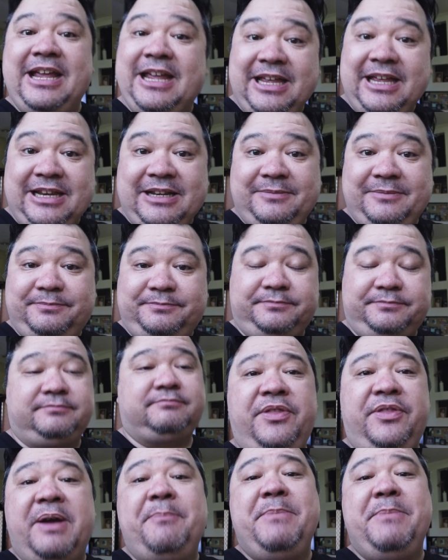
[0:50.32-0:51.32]
in
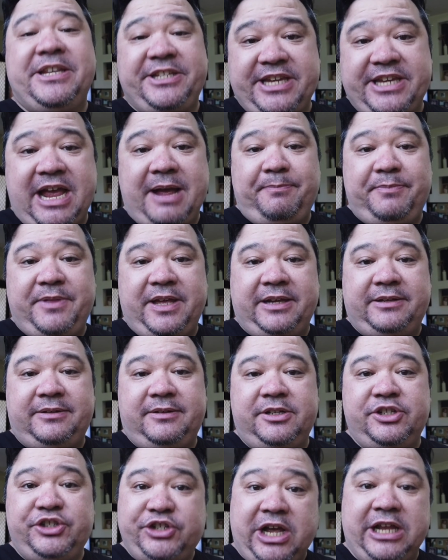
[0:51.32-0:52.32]
the mishap
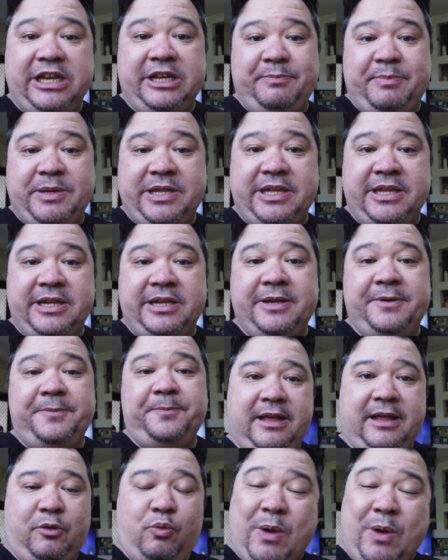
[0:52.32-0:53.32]
that Jollibee
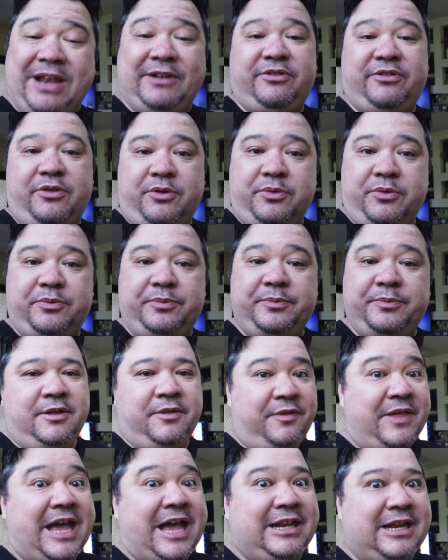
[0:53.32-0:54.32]
uh, went through.
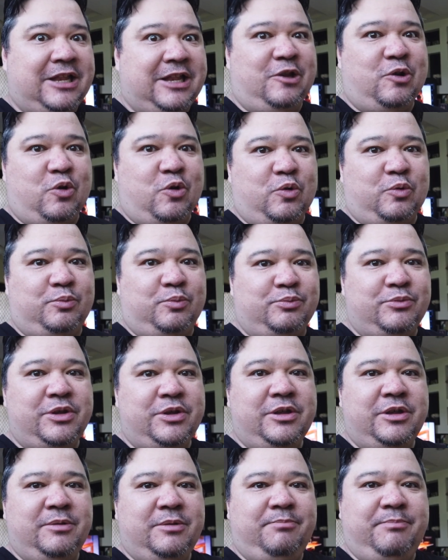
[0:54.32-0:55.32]
That alone
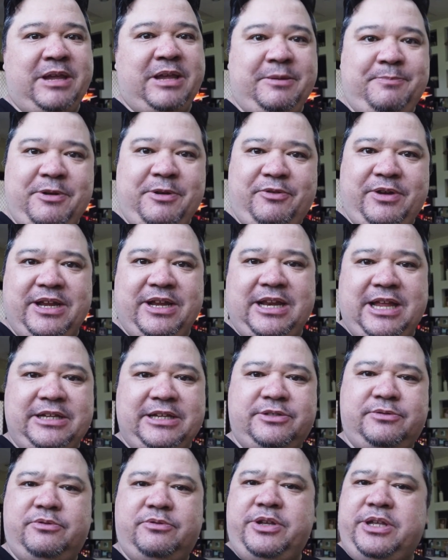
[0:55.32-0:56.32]
made me
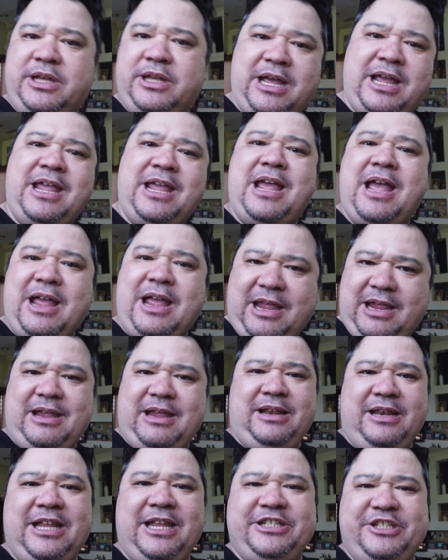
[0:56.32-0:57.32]
realize, uy, I,
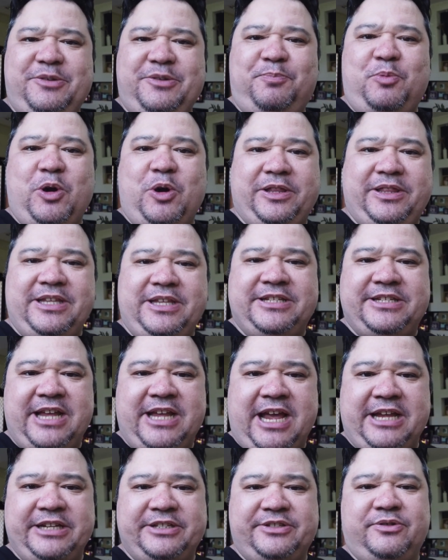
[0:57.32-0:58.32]
let's support these
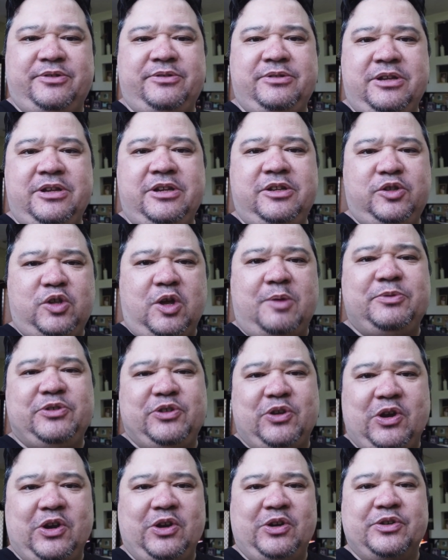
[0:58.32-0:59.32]
guys, no? Tom
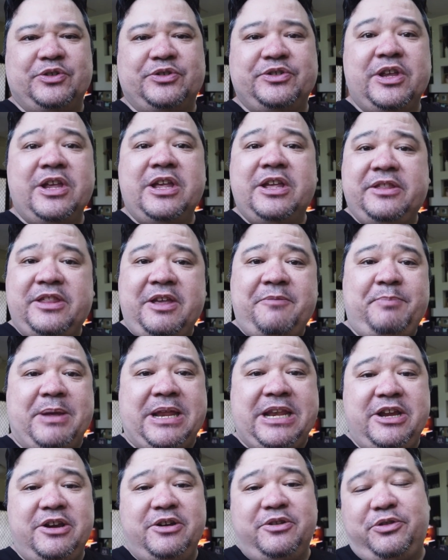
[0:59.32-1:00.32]
Sawyers. They've
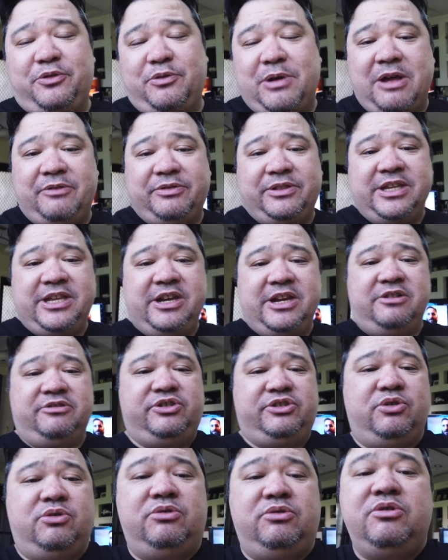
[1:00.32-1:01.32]
been here throughout the year.
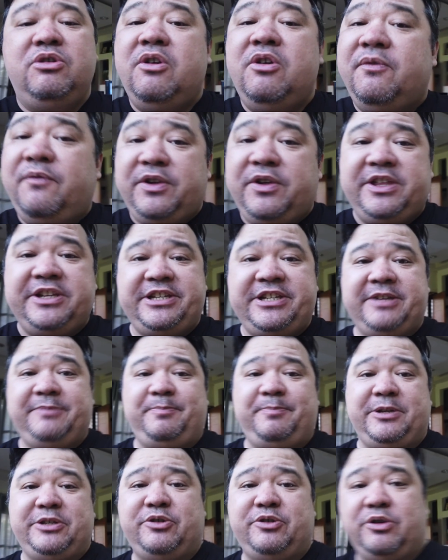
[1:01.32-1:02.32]
So for this
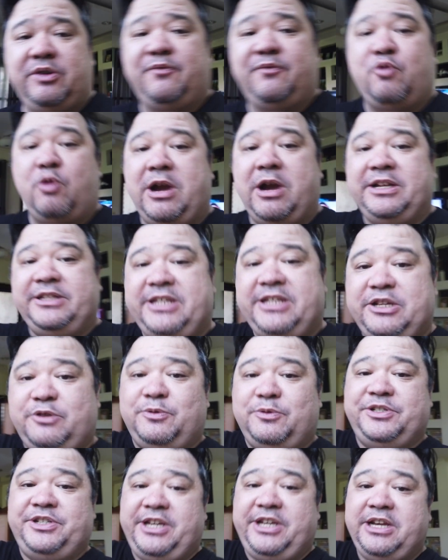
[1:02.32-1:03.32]
episode of Quarantine
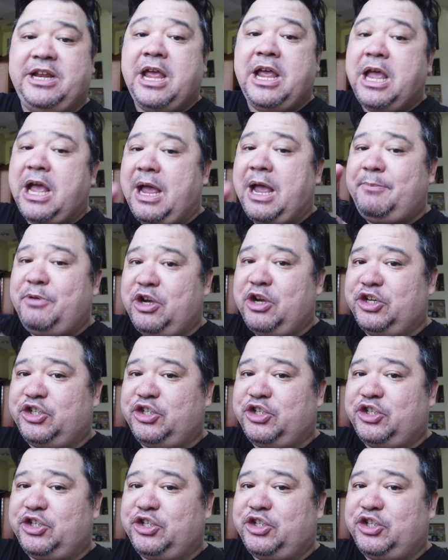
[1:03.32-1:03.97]
Cuisine, I'm